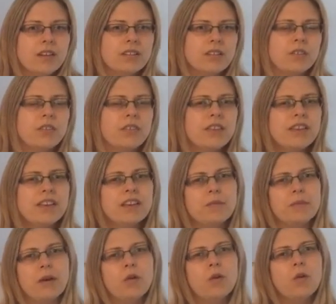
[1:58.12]
So thinking
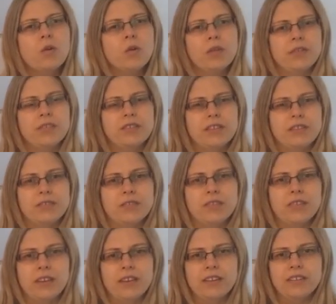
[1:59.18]
about all those different
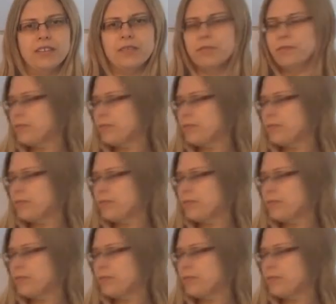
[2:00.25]
things.